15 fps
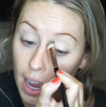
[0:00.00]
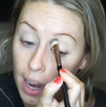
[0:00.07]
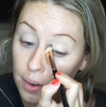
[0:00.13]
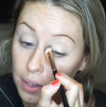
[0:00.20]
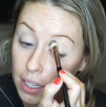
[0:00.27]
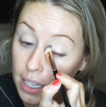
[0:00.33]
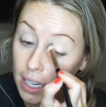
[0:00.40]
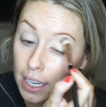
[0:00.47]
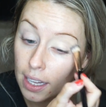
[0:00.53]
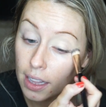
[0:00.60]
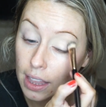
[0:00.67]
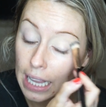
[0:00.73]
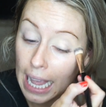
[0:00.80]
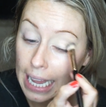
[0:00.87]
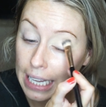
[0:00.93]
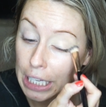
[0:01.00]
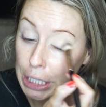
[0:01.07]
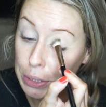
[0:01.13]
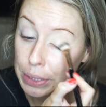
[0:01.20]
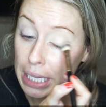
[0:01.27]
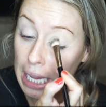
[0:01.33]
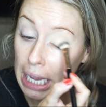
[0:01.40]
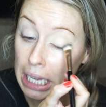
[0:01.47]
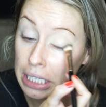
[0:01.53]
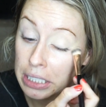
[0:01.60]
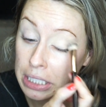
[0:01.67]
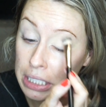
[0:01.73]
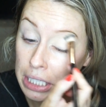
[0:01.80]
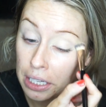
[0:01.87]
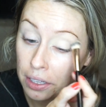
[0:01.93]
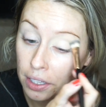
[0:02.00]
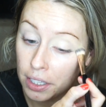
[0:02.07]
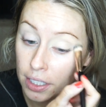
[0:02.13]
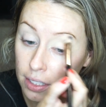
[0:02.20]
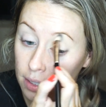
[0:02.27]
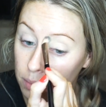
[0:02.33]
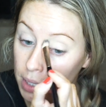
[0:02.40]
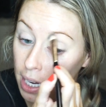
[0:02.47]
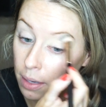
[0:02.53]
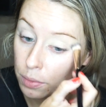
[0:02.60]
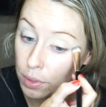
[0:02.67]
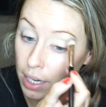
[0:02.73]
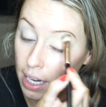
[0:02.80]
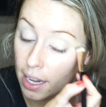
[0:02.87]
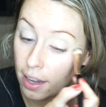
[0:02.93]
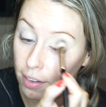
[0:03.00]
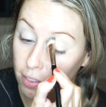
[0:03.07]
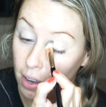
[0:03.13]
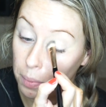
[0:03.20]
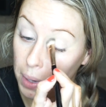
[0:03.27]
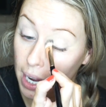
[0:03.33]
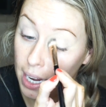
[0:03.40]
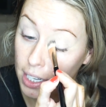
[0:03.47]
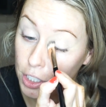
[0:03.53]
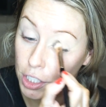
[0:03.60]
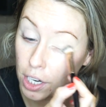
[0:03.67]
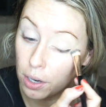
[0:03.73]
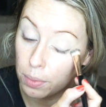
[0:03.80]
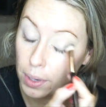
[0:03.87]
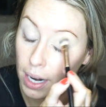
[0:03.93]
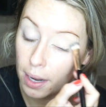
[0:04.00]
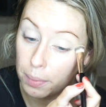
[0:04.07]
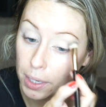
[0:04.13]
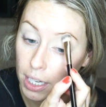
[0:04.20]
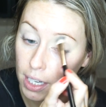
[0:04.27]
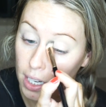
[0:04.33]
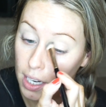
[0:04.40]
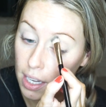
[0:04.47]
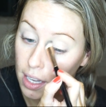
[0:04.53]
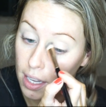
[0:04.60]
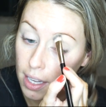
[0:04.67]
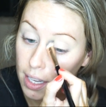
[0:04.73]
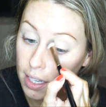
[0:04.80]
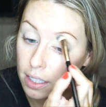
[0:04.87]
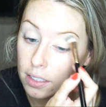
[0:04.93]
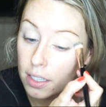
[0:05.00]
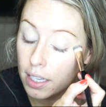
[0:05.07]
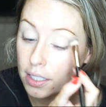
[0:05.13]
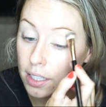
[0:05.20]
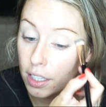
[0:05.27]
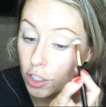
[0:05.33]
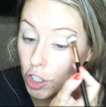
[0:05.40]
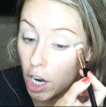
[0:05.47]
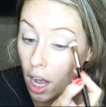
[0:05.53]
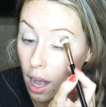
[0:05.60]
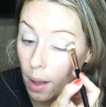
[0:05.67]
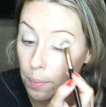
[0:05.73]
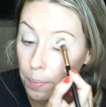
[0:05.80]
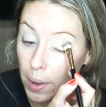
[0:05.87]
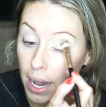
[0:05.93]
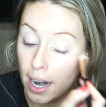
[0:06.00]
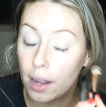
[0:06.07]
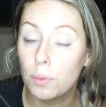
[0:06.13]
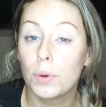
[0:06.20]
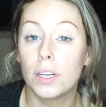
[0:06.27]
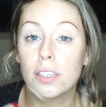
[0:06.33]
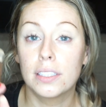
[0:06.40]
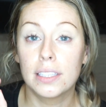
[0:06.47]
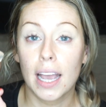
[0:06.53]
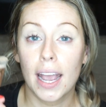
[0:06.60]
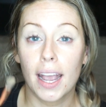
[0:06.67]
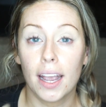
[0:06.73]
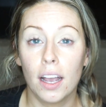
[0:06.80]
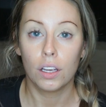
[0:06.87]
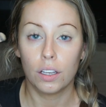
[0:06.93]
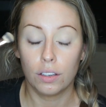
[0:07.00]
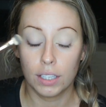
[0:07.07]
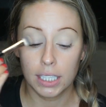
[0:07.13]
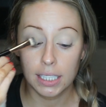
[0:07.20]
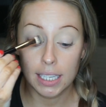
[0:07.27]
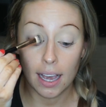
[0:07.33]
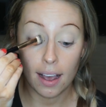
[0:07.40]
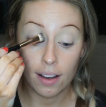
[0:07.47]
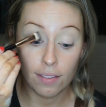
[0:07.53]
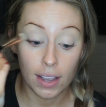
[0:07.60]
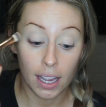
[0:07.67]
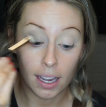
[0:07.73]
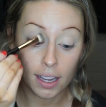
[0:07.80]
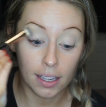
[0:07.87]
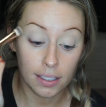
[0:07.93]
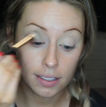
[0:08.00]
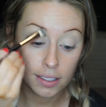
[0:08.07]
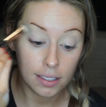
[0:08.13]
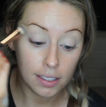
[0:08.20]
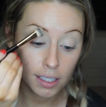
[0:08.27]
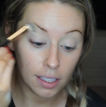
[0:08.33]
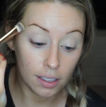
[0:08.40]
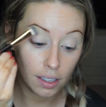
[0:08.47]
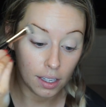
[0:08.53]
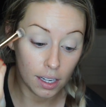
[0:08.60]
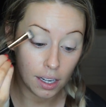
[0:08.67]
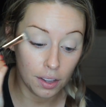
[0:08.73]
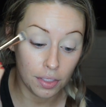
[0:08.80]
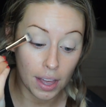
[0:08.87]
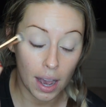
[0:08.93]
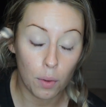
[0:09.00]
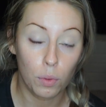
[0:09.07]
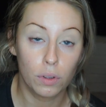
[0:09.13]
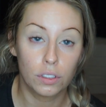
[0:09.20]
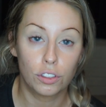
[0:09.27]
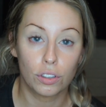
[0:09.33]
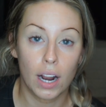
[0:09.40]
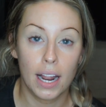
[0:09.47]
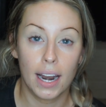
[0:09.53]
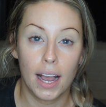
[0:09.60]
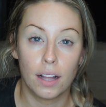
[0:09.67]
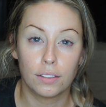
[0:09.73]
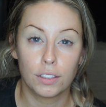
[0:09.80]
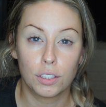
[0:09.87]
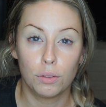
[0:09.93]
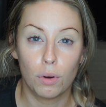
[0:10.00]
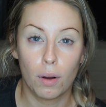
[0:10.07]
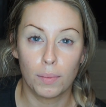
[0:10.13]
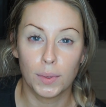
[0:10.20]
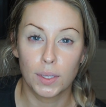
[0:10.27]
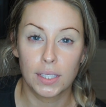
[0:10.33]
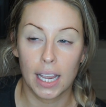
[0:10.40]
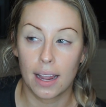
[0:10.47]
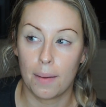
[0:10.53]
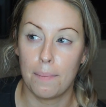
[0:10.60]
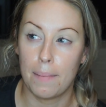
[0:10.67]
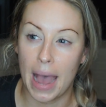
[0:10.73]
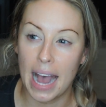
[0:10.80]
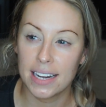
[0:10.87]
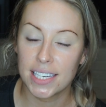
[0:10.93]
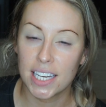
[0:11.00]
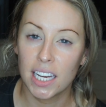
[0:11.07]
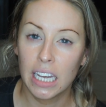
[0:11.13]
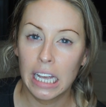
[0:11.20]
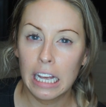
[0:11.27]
I really like using concealer sometimes when I can't find my eyeshadow primer. It does the job, but I will say you need to have a concealer that will dry down to almost like a matte